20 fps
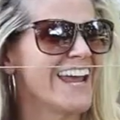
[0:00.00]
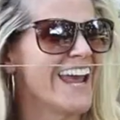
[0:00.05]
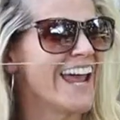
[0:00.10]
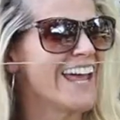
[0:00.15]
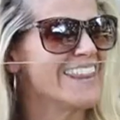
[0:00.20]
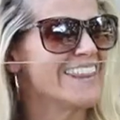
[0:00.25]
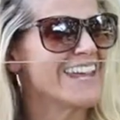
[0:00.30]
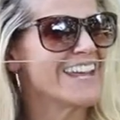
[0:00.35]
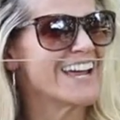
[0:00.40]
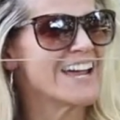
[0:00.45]

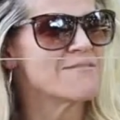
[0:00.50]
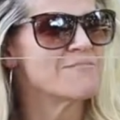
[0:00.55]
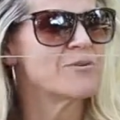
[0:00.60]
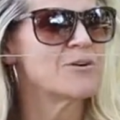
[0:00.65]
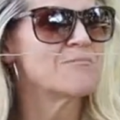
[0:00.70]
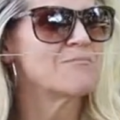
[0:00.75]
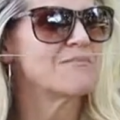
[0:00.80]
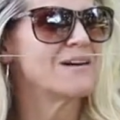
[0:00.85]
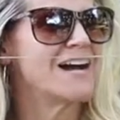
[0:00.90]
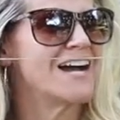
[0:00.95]
And then I
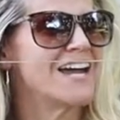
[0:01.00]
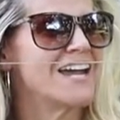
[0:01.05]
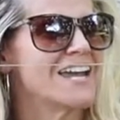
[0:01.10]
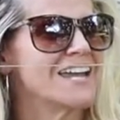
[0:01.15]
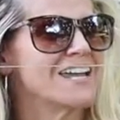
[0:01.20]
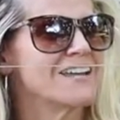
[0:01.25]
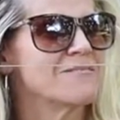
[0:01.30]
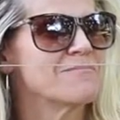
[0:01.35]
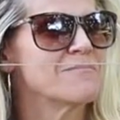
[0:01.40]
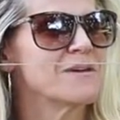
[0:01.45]
put
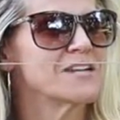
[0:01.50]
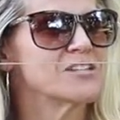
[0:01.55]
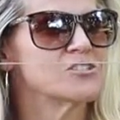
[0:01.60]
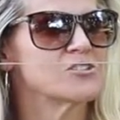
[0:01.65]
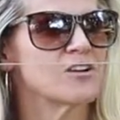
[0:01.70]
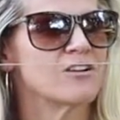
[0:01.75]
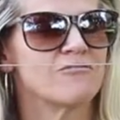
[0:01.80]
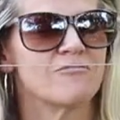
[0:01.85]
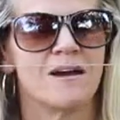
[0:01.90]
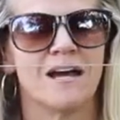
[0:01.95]
my
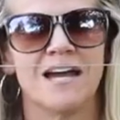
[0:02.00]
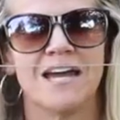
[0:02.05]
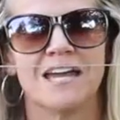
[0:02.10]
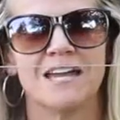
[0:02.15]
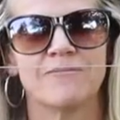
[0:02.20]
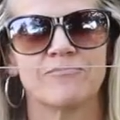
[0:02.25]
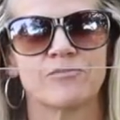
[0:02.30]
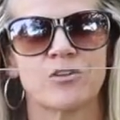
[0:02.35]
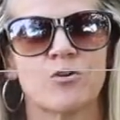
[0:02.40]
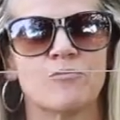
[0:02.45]
picture of
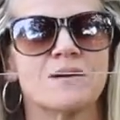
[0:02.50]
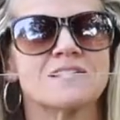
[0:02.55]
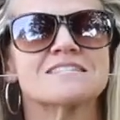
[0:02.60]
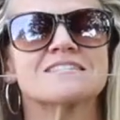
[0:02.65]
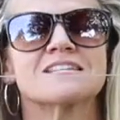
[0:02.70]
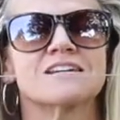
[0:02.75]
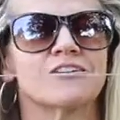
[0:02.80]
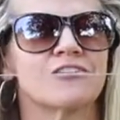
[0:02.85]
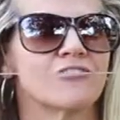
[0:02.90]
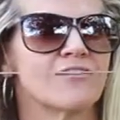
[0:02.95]
my, or my
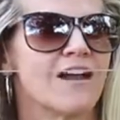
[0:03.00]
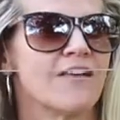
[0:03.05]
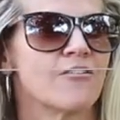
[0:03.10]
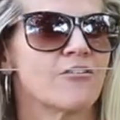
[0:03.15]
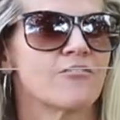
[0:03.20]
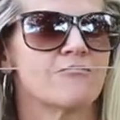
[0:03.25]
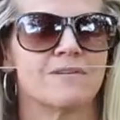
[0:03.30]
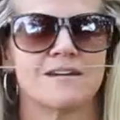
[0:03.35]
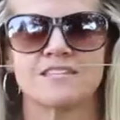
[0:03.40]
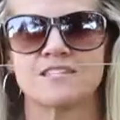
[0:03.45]
sticker
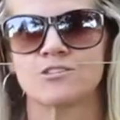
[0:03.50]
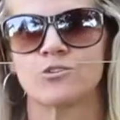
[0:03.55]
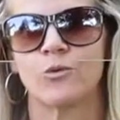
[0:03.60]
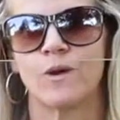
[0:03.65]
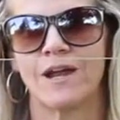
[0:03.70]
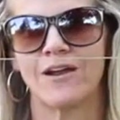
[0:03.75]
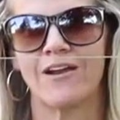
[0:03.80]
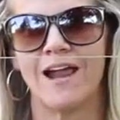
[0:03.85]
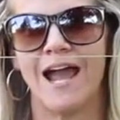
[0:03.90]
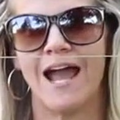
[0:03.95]
rather, of my
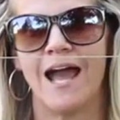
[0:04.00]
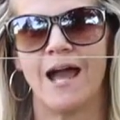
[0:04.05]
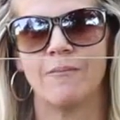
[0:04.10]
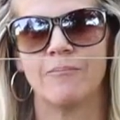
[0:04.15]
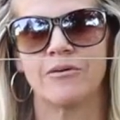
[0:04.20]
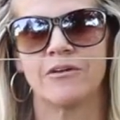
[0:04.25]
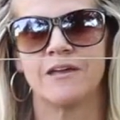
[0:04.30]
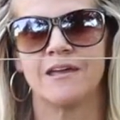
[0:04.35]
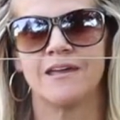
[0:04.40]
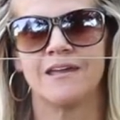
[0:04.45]
Square
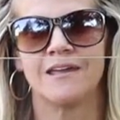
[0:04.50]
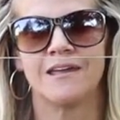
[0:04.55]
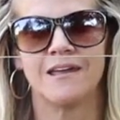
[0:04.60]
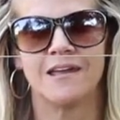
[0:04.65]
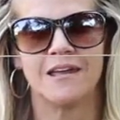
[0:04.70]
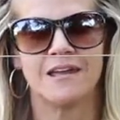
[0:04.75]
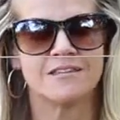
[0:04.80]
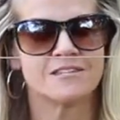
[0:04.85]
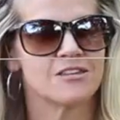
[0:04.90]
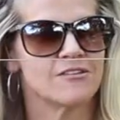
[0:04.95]
app
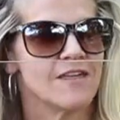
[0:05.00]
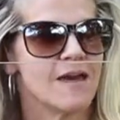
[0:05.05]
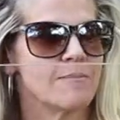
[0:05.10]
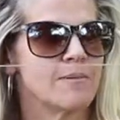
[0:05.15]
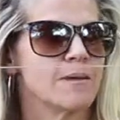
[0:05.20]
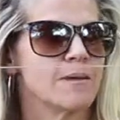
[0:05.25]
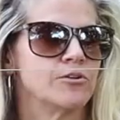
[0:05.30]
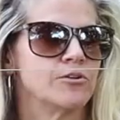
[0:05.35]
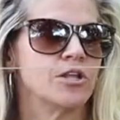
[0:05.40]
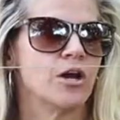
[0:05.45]
so that
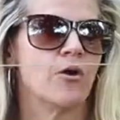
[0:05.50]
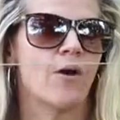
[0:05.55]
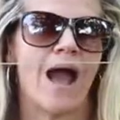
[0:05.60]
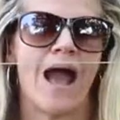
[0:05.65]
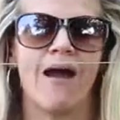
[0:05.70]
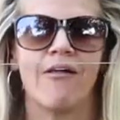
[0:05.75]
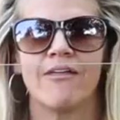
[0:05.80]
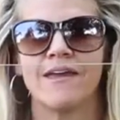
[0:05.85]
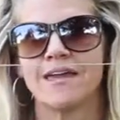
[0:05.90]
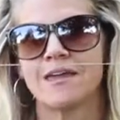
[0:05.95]
know
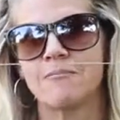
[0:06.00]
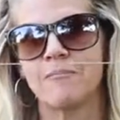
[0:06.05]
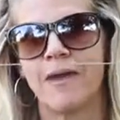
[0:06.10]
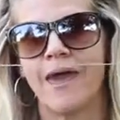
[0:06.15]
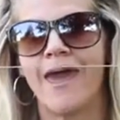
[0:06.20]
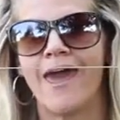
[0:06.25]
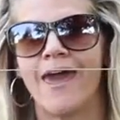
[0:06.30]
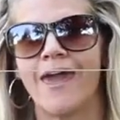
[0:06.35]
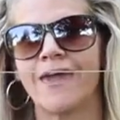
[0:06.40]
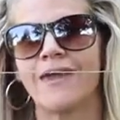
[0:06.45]
how they can
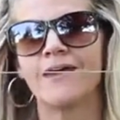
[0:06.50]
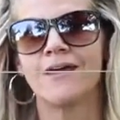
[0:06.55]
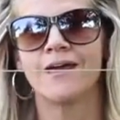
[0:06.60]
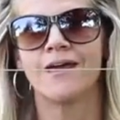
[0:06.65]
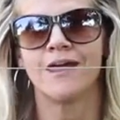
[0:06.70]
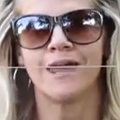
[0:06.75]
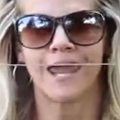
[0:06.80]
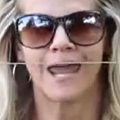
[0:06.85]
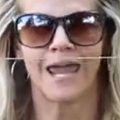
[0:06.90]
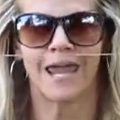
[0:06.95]
pay.
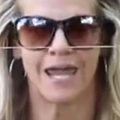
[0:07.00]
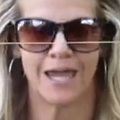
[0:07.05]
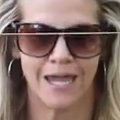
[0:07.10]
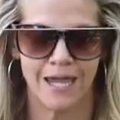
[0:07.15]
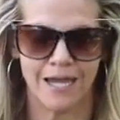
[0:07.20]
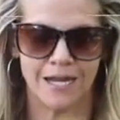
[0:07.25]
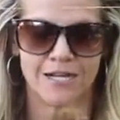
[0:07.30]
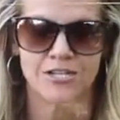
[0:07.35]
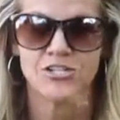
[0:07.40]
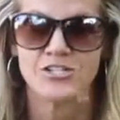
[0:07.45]

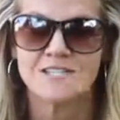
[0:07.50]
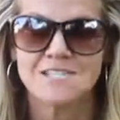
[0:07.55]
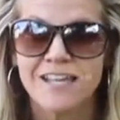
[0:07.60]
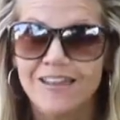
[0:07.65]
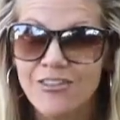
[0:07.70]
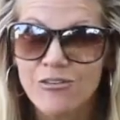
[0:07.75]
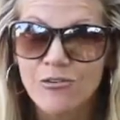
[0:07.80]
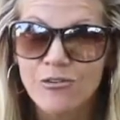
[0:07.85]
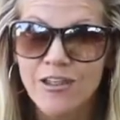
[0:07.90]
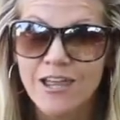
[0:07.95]
And I just
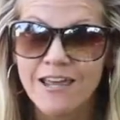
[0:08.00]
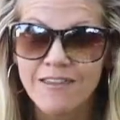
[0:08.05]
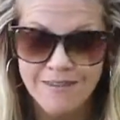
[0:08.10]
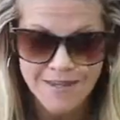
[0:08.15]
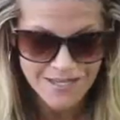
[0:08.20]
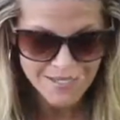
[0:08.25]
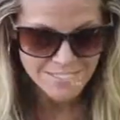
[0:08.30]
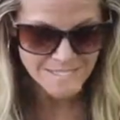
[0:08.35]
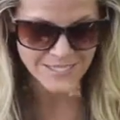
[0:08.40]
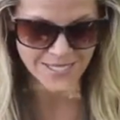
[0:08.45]
sit through like
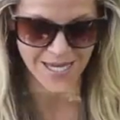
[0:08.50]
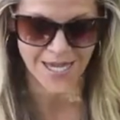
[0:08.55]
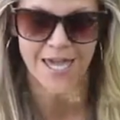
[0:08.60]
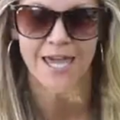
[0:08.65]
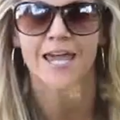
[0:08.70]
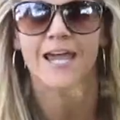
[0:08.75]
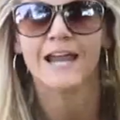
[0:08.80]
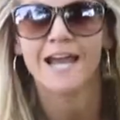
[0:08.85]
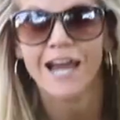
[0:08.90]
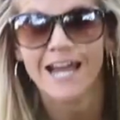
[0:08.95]
this,
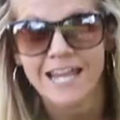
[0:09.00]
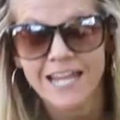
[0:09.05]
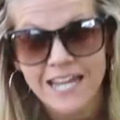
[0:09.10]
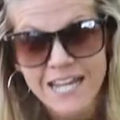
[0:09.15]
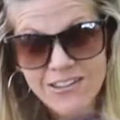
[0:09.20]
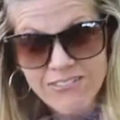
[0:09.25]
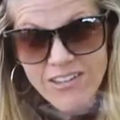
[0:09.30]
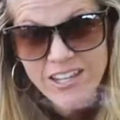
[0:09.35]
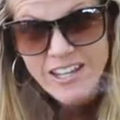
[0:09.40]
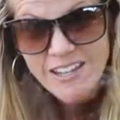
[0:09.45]
and I
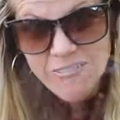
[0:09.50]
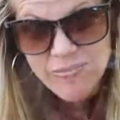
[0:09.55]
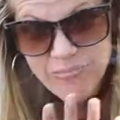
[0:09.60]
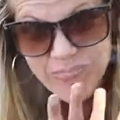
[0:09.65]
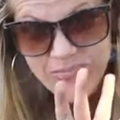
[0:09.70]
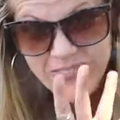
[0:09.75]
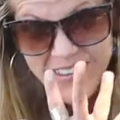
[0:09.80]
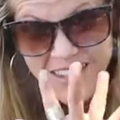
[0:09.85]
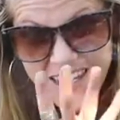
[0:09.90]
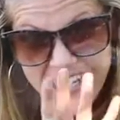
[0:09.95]
can even,
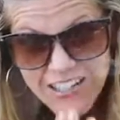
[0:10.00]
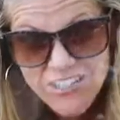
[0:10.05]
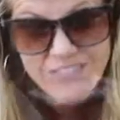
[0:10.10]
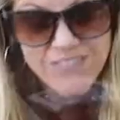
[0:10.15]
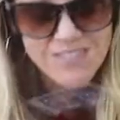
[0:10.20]
can you